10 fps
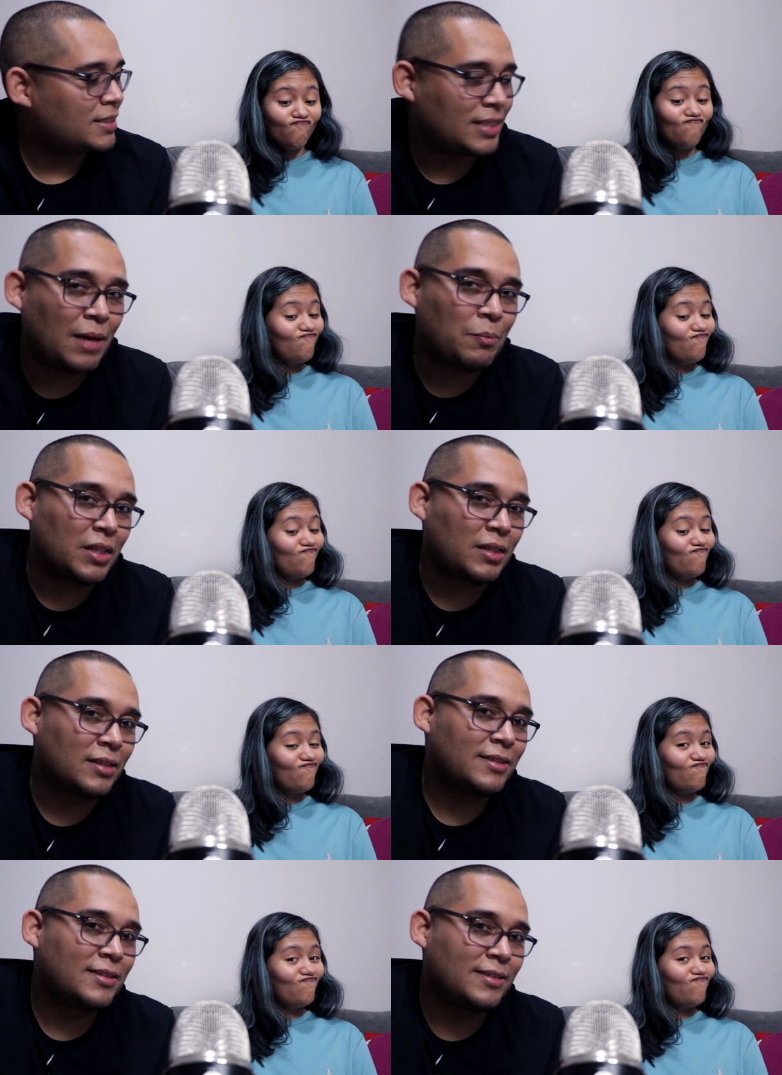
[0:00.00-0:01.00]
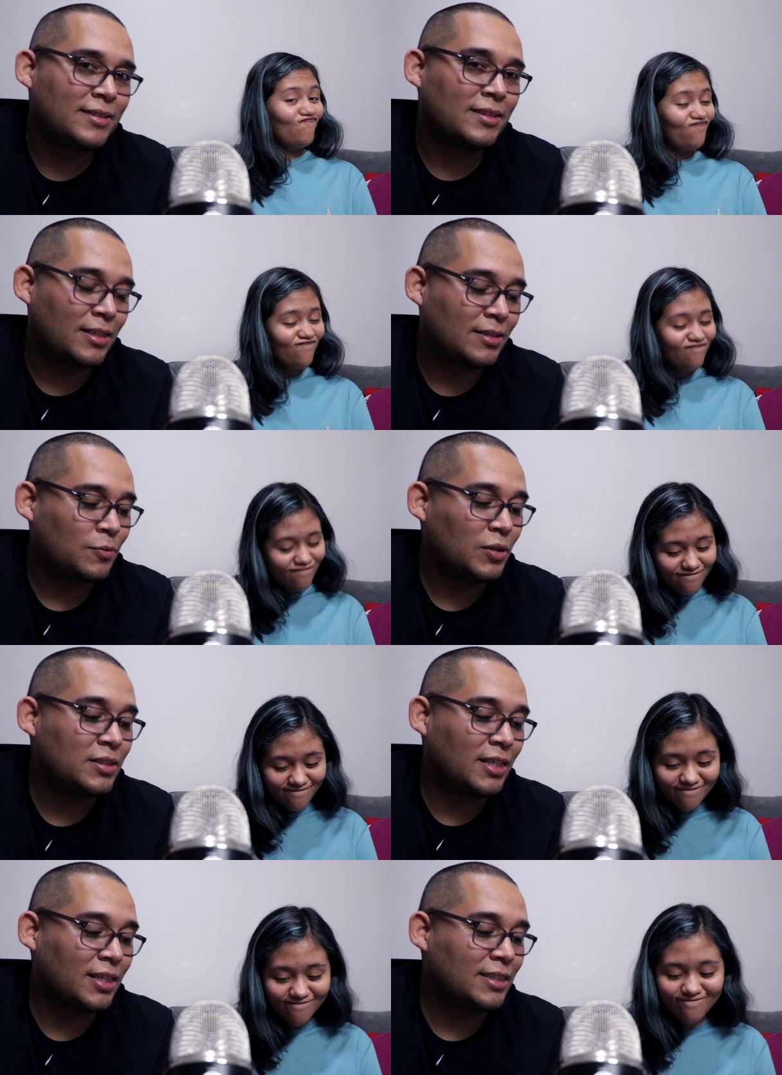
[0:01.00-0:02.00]
Speaker 1: salmon. We
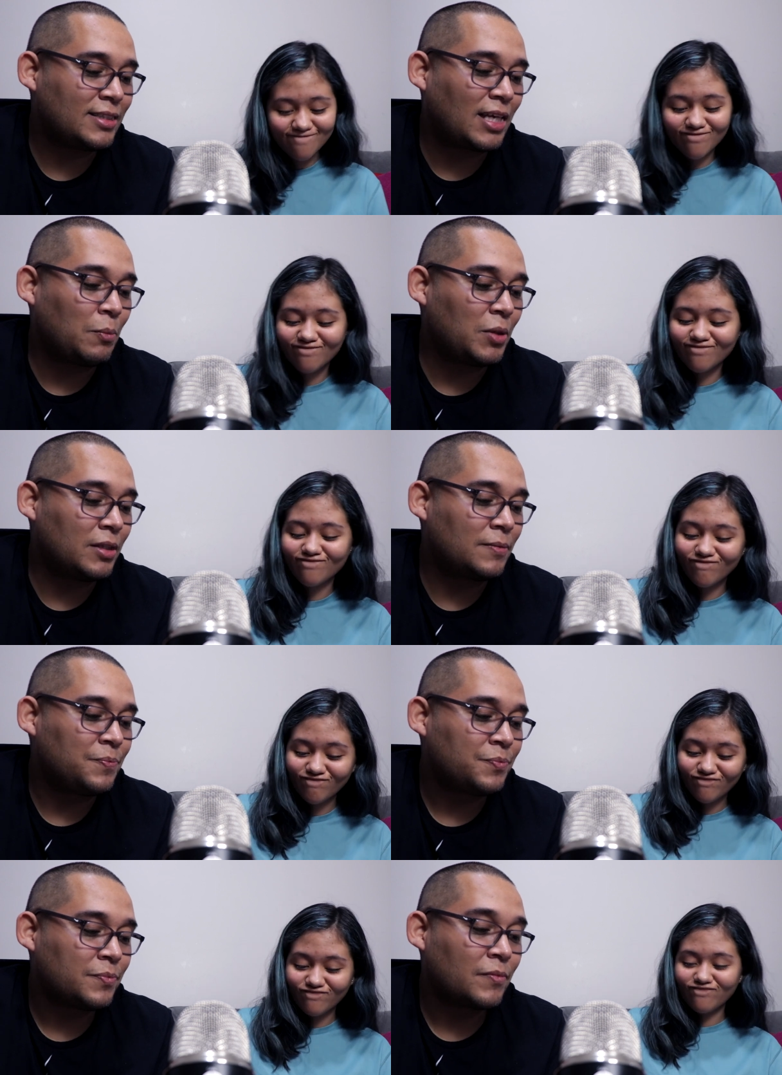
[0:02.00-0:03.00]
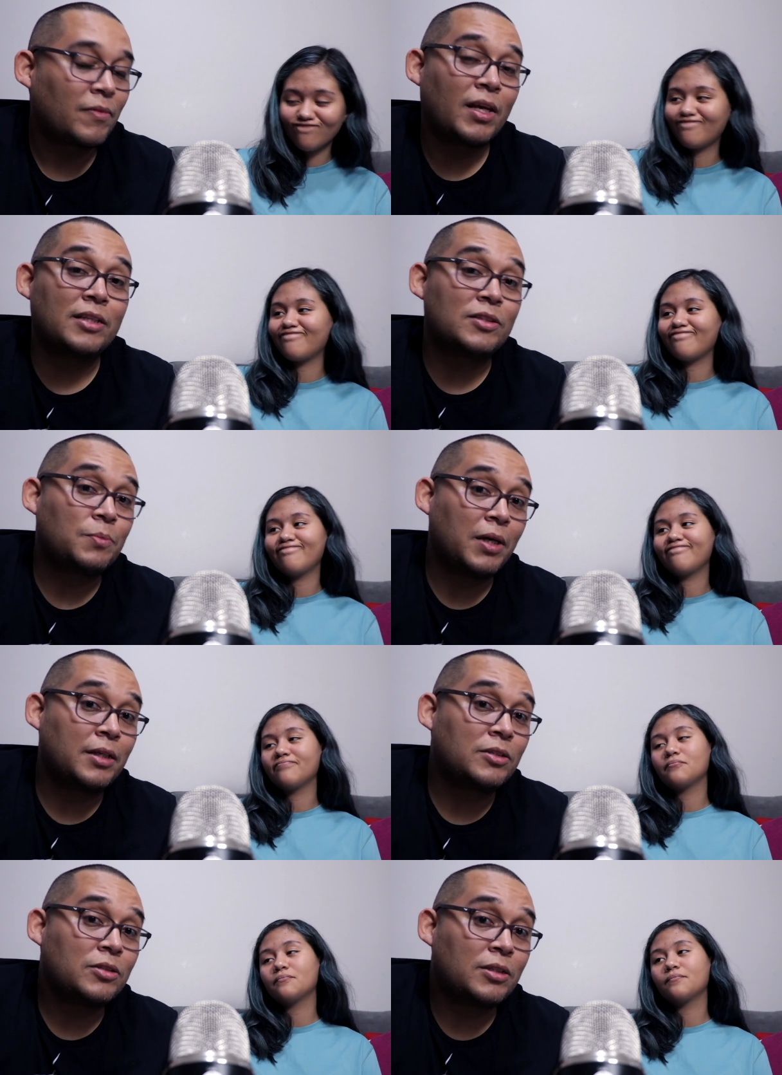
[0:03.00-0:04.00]
say it's salmon. In
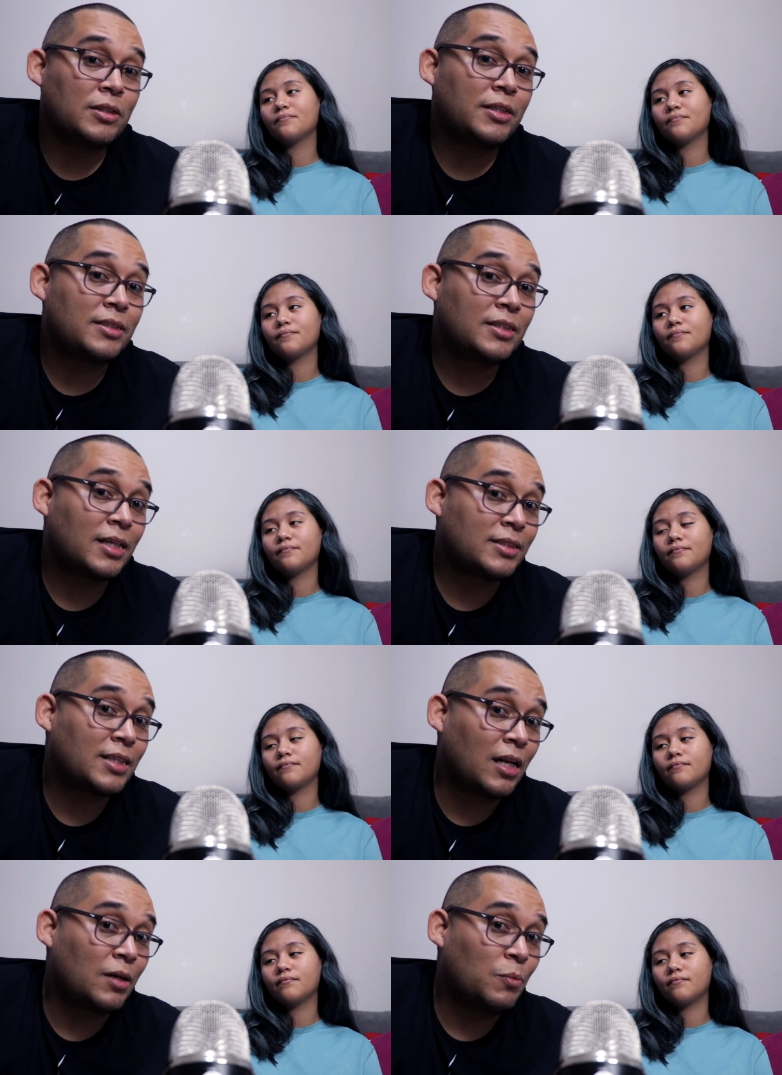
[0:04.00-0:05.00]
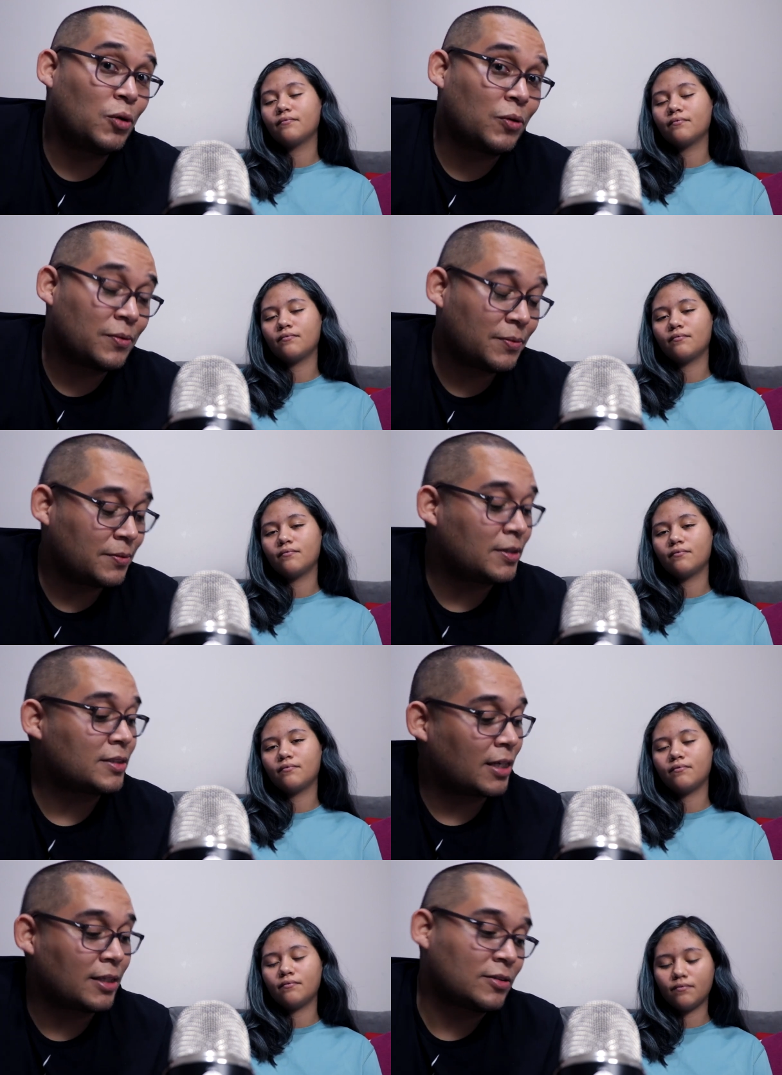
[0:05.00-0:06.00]
Spanish, it is salmón.
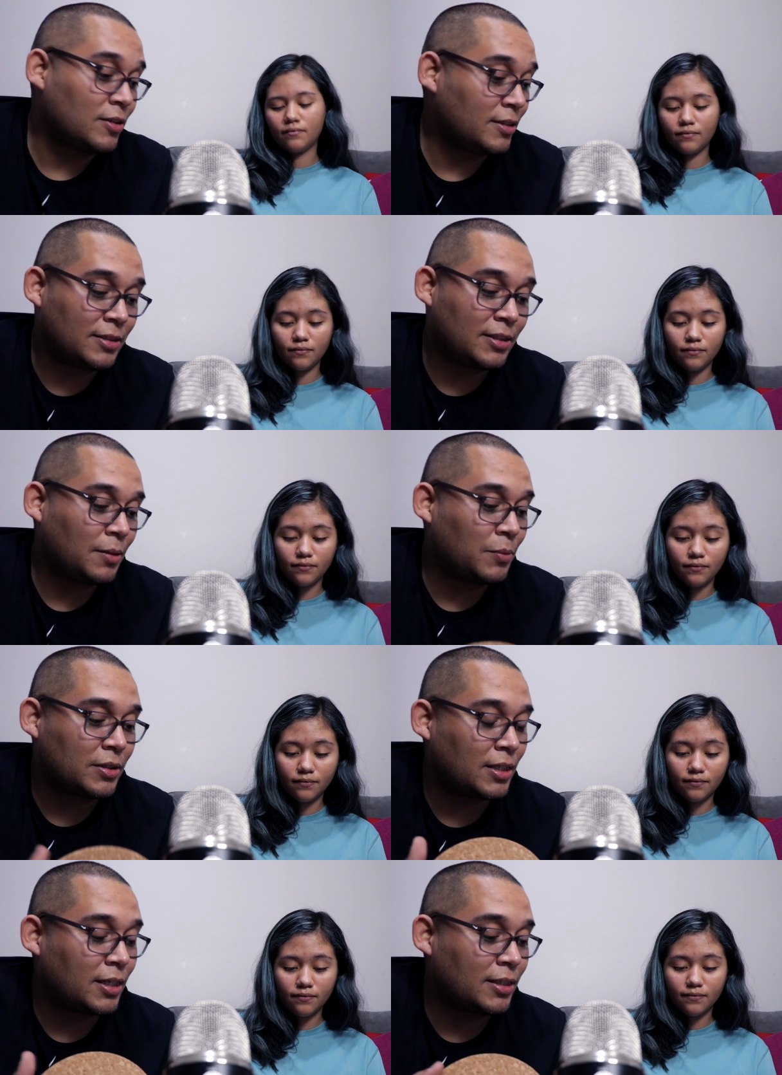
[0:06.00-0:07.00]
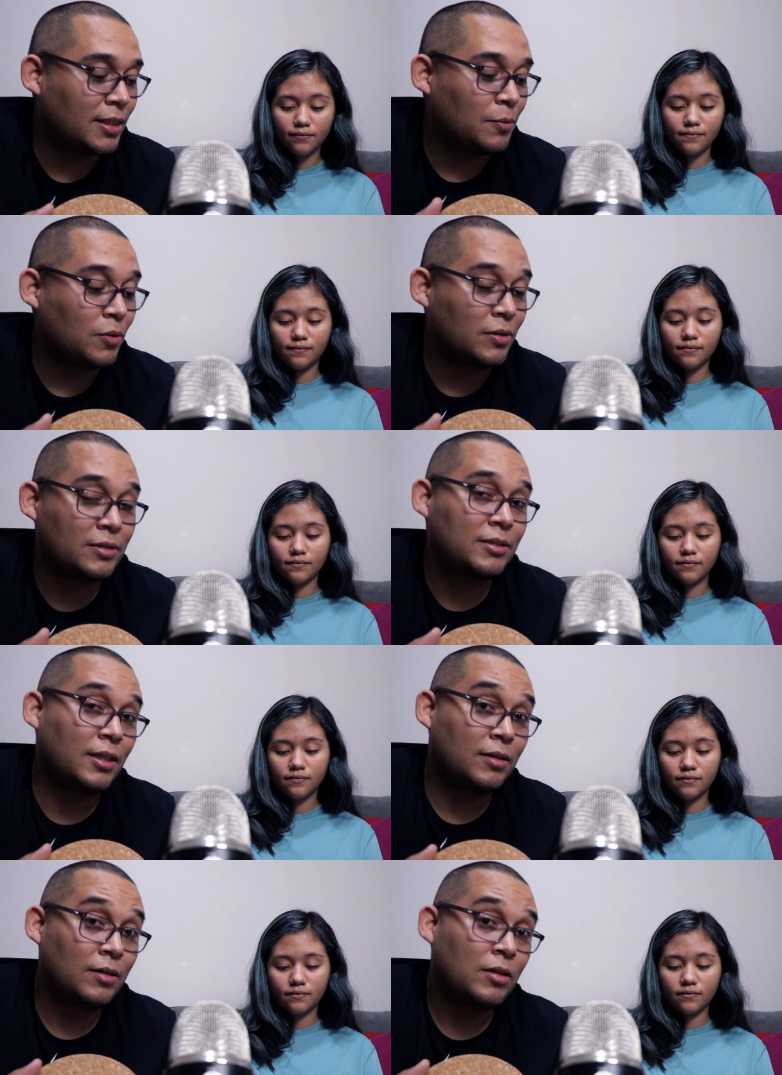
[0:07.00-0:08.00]
It's actually the same exact thing, but it
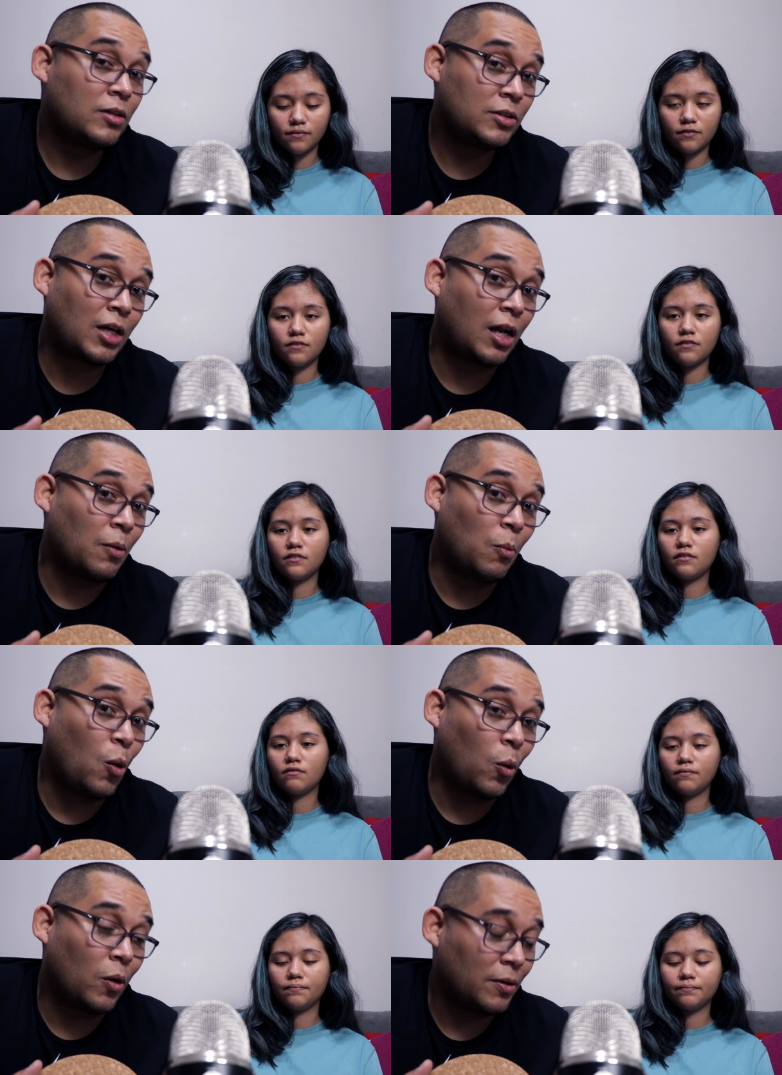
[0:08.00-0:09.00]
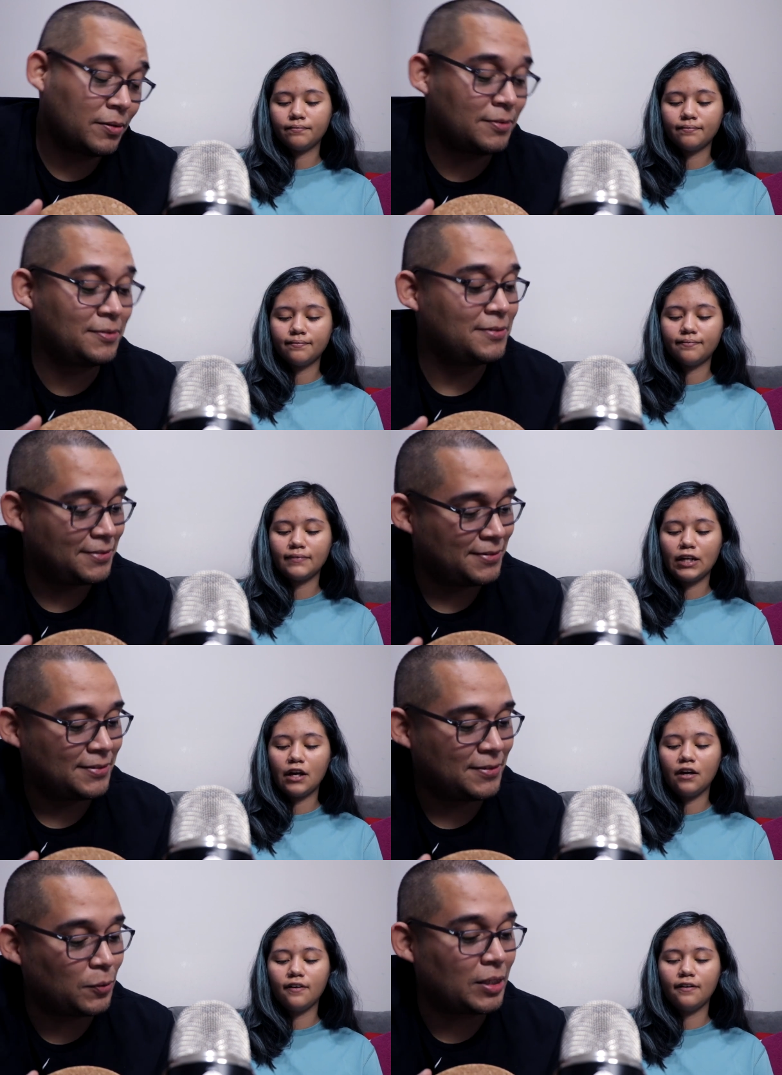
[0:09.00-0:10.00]
said salmón. We